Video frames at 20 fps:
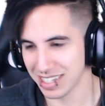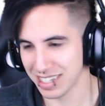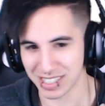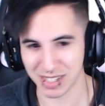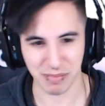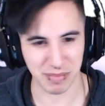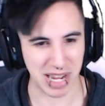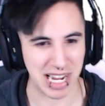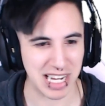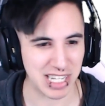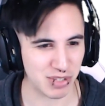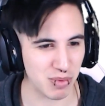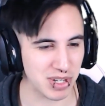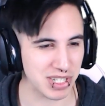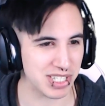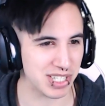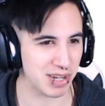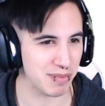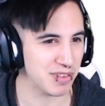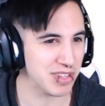Some nice
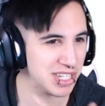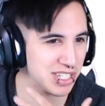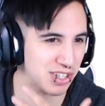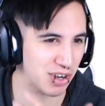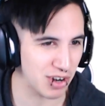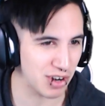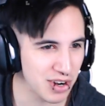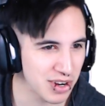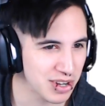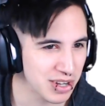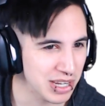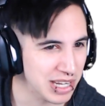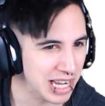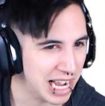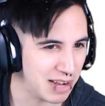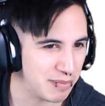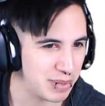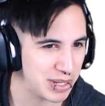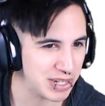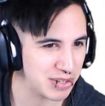ones. Some of these are,
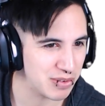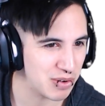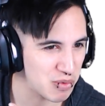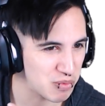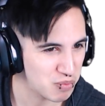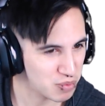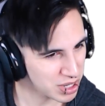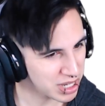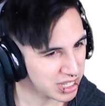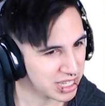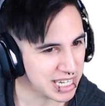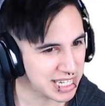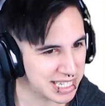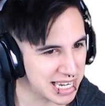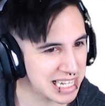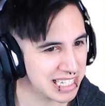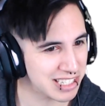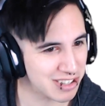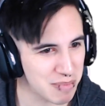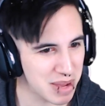have been really
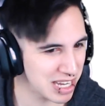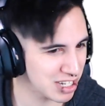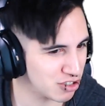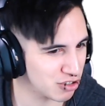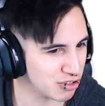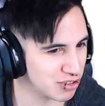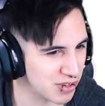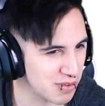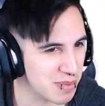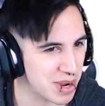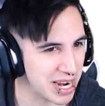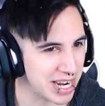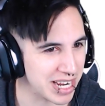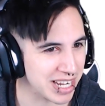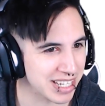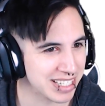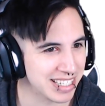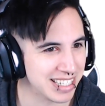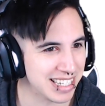detrimental to me.